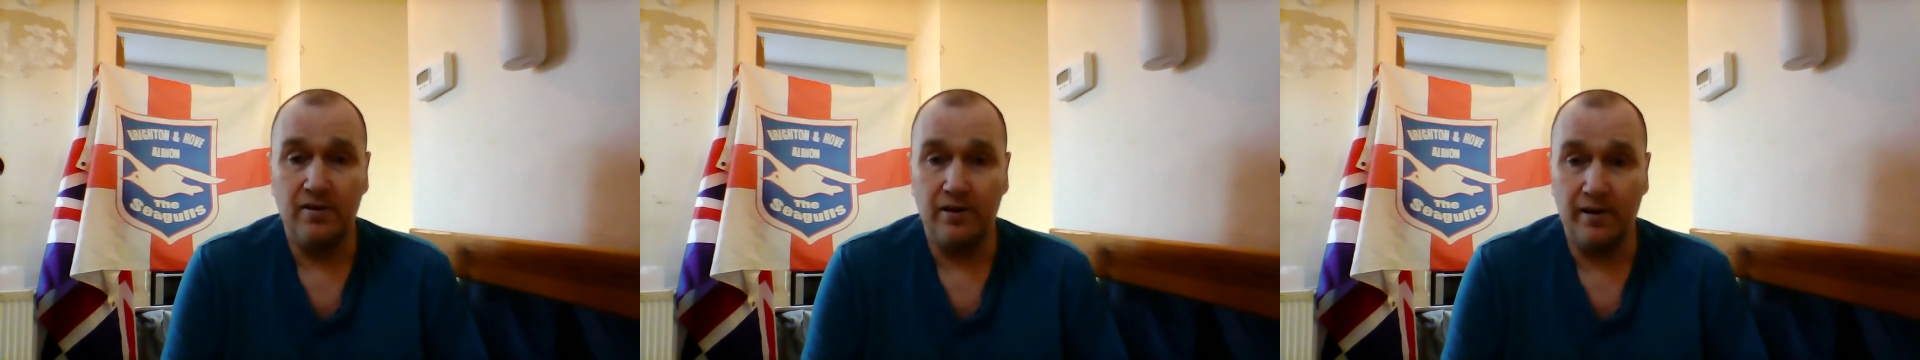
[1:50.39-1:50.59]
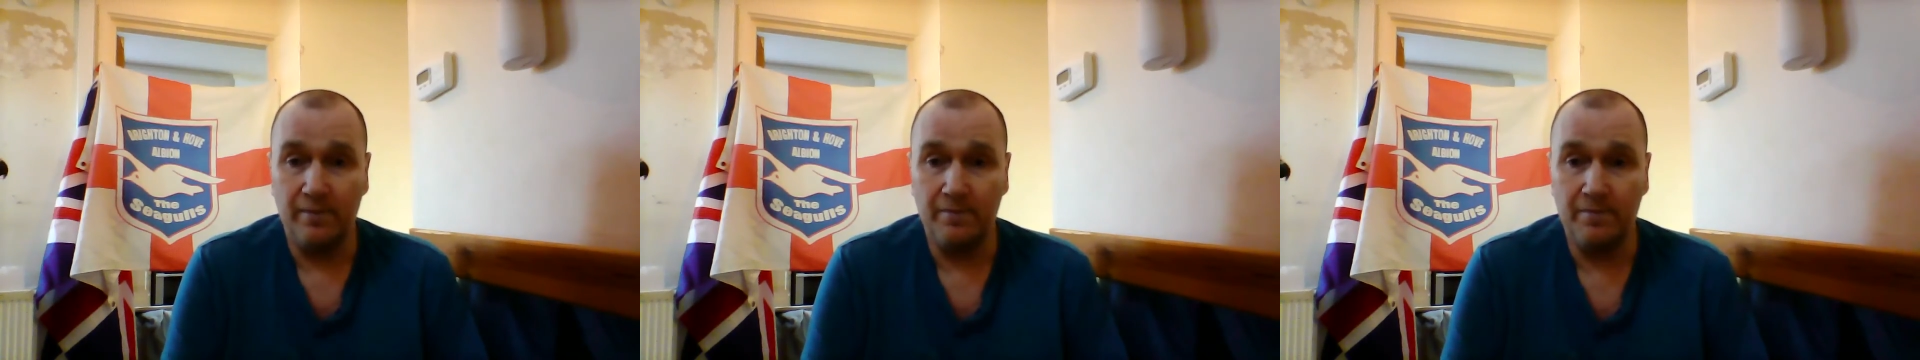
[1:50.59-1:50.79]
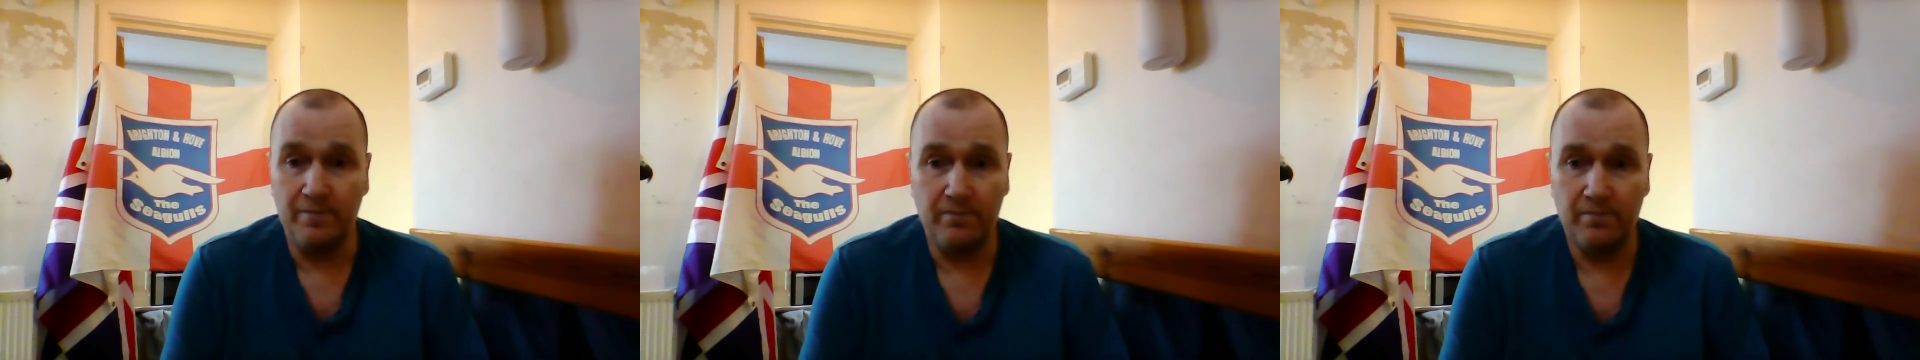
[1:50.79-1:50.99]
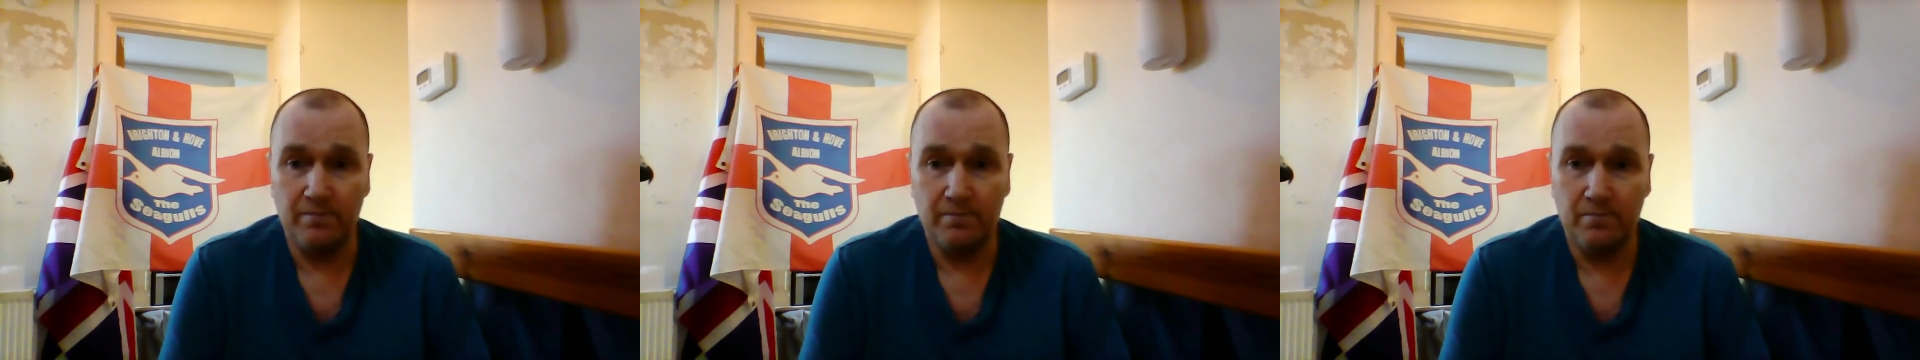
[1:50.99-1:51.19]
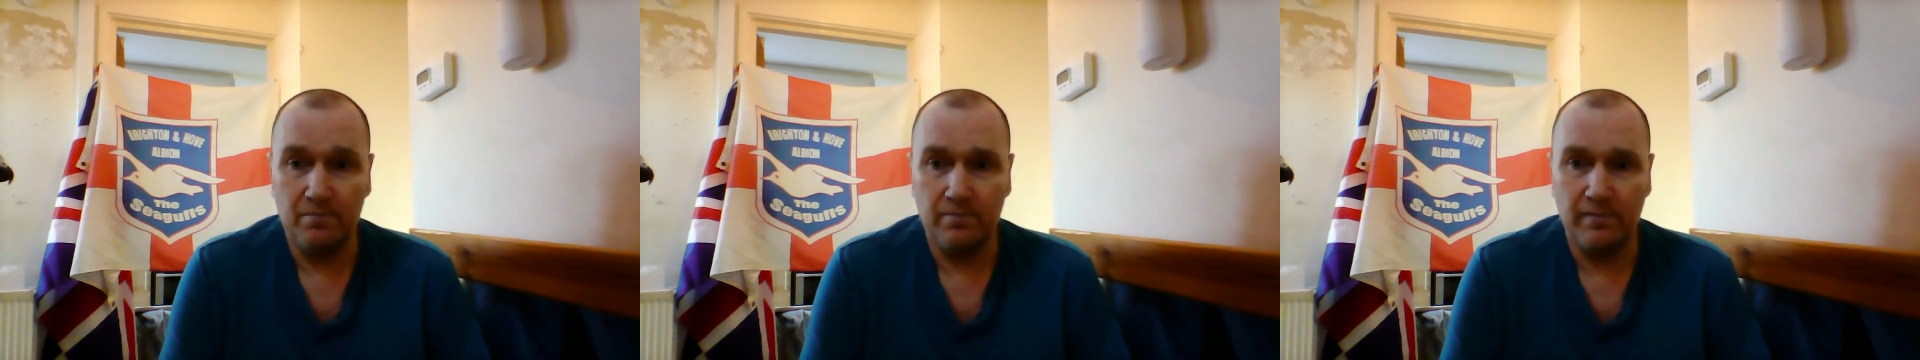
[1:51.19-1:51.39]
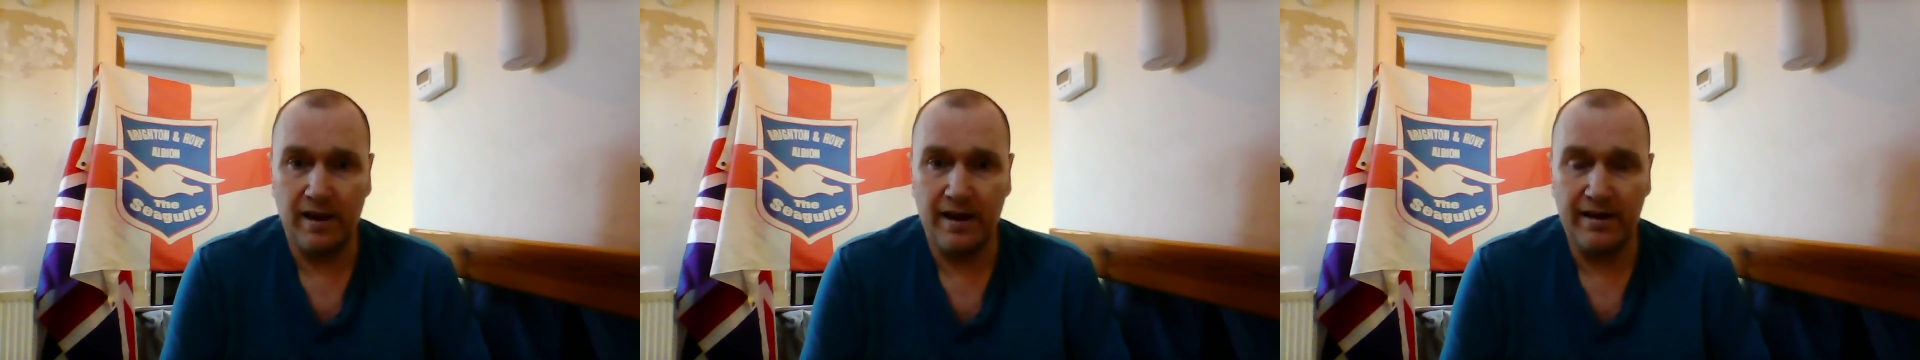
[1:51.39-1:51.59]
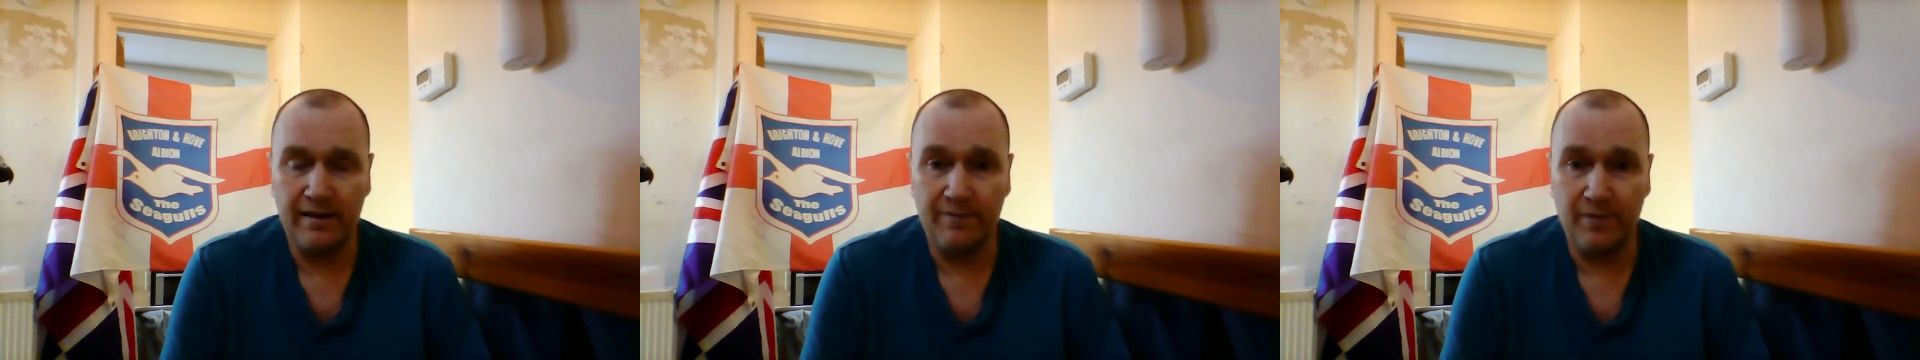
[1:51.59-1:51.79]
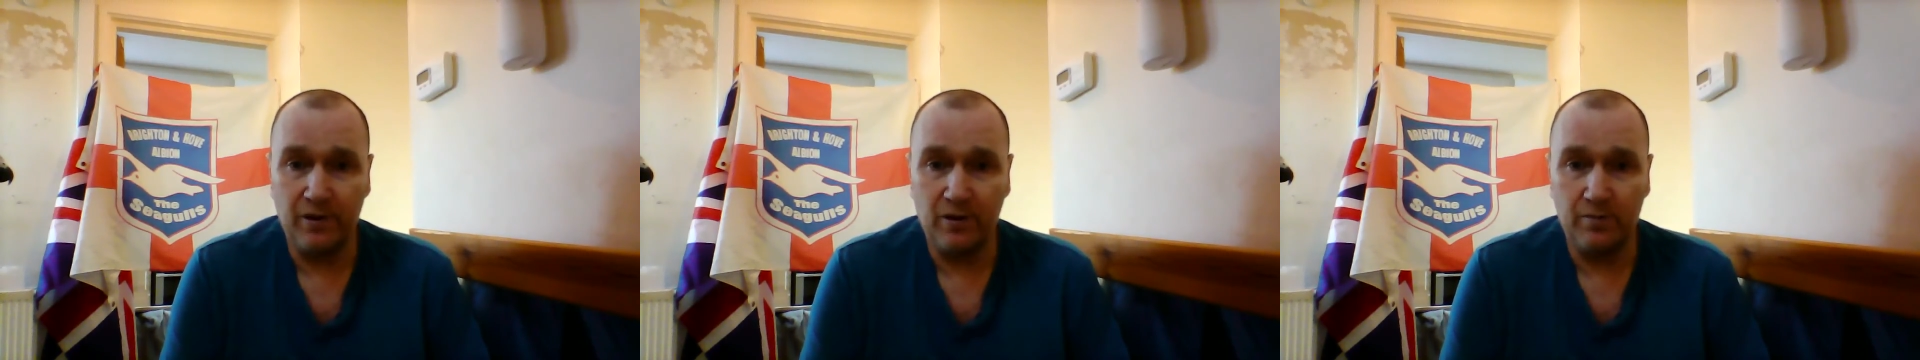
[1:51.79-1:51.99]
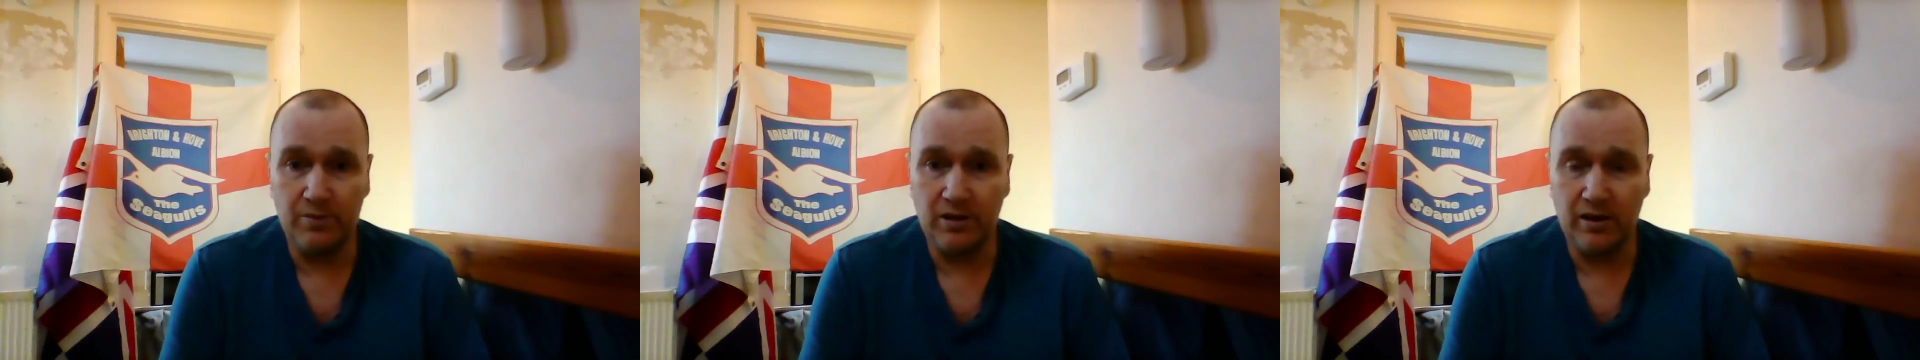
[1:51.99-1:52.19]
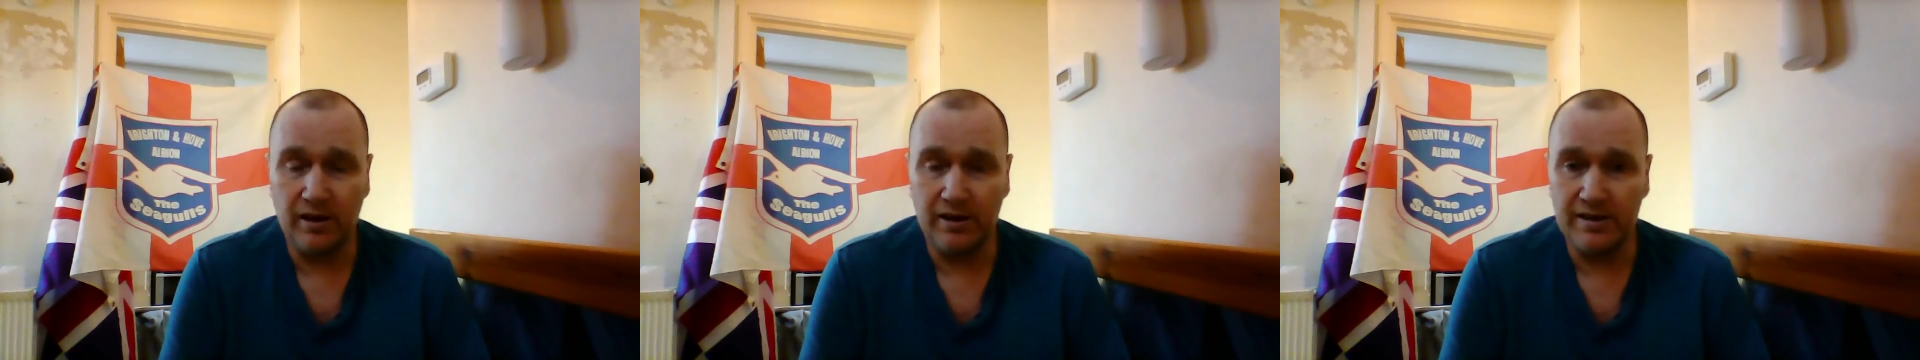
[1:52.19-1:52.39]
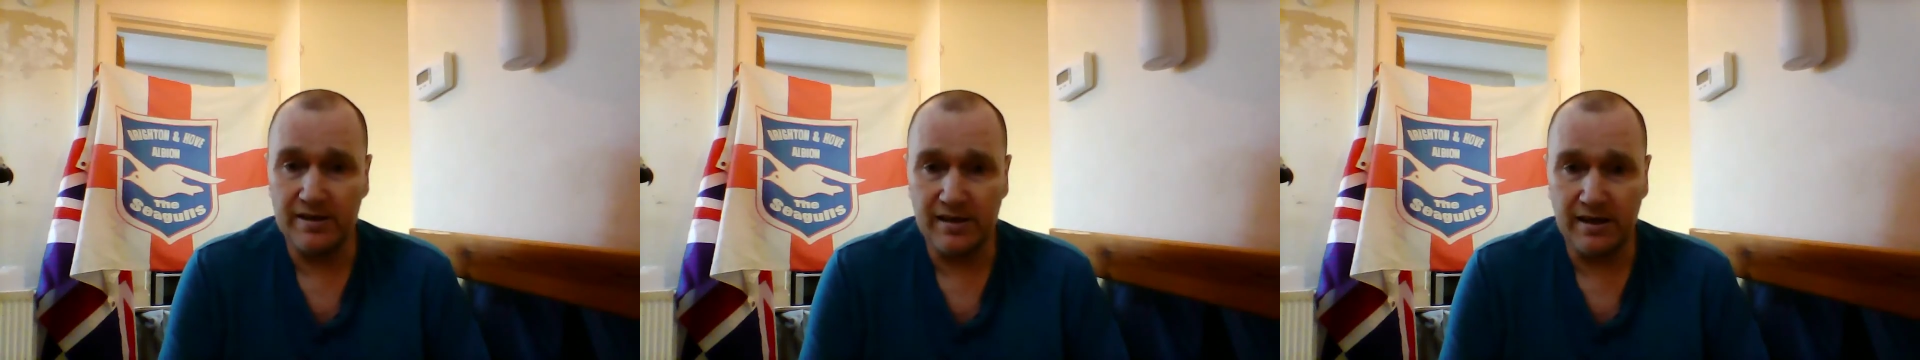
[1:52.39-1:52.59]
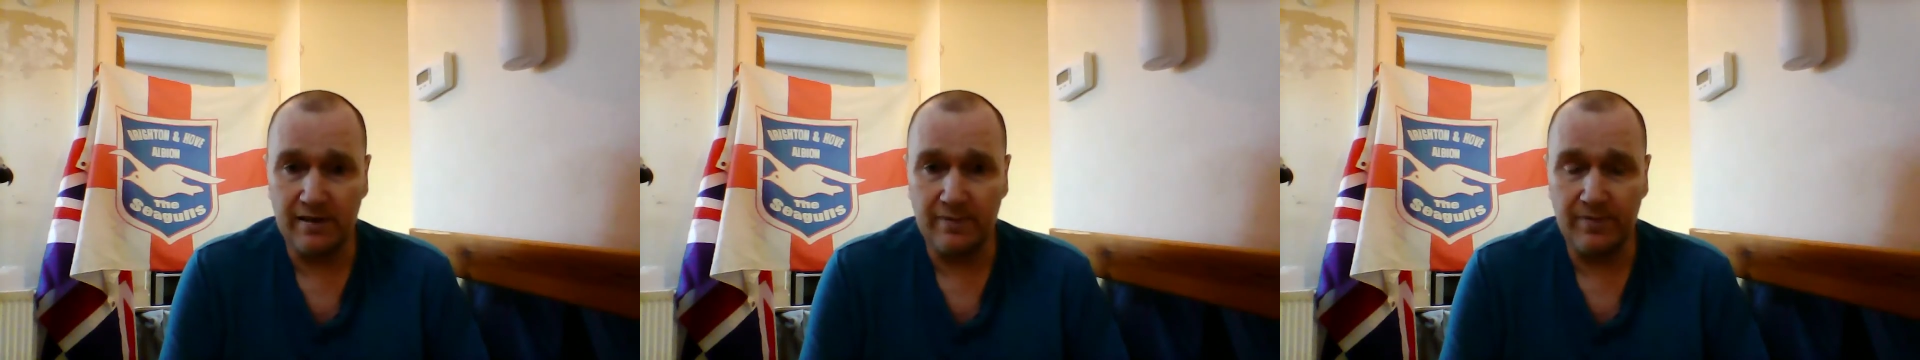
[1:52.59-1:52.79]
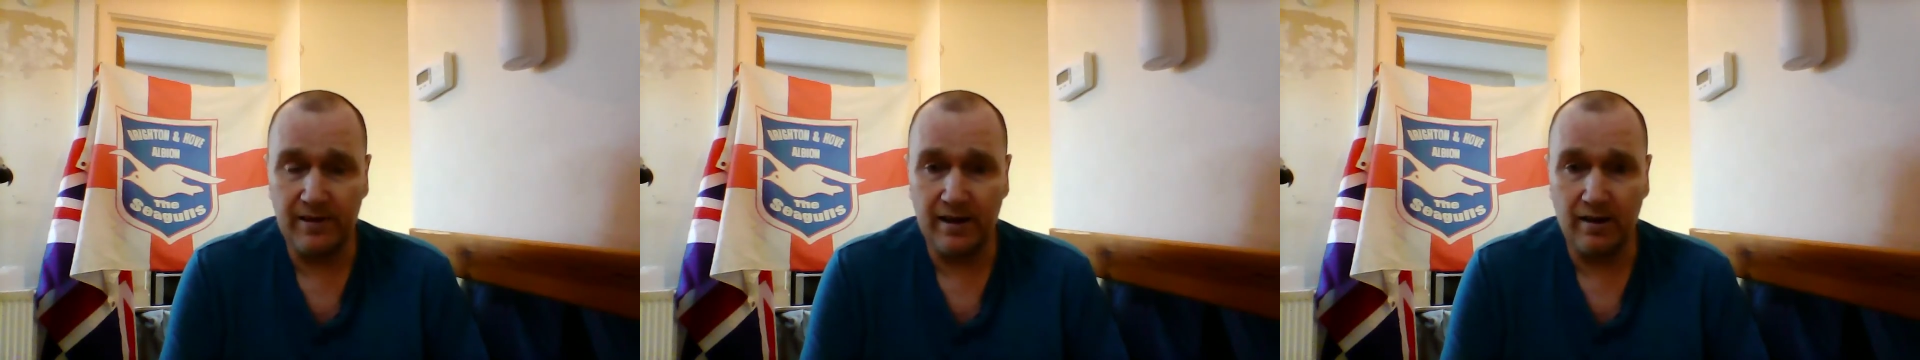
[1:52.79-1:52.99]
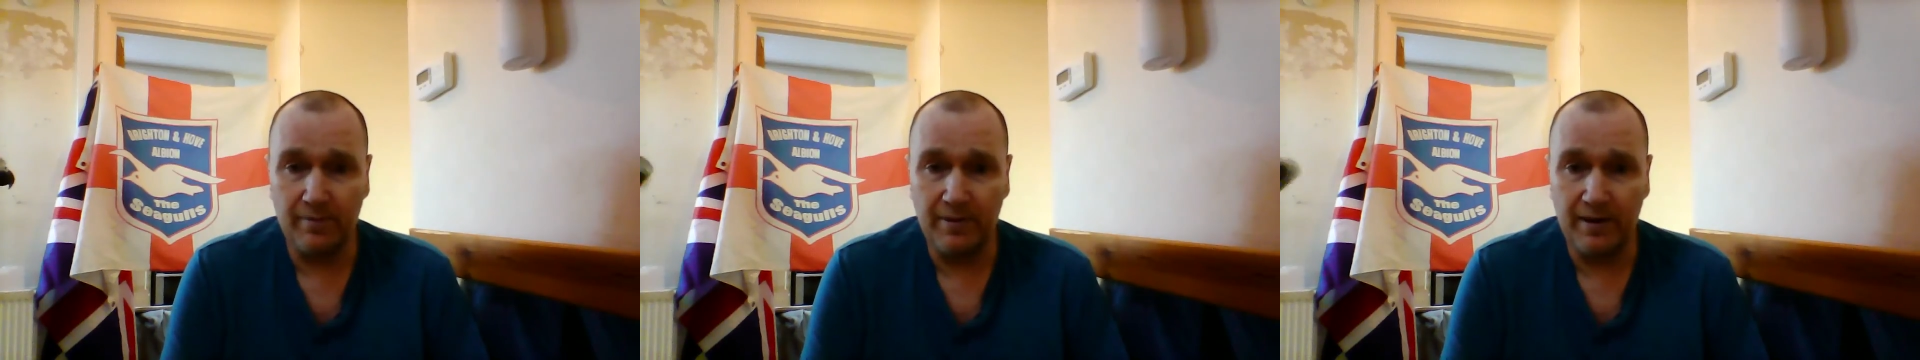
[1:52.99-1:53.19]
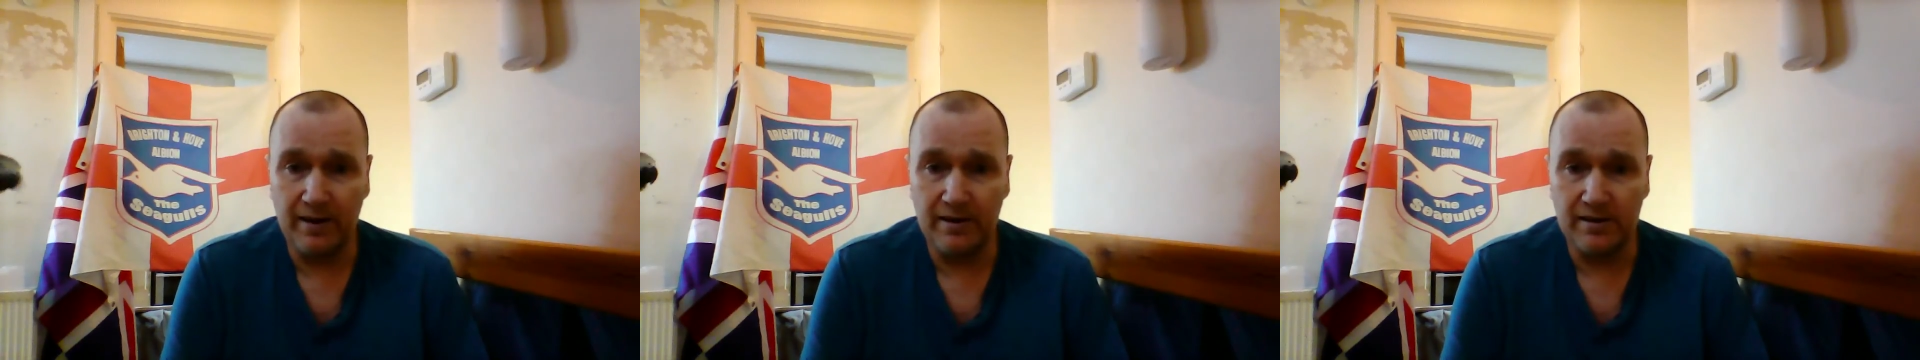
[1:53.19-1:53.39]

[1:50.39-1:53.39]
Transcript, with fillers: Um, any film you'd like to see of the Albion,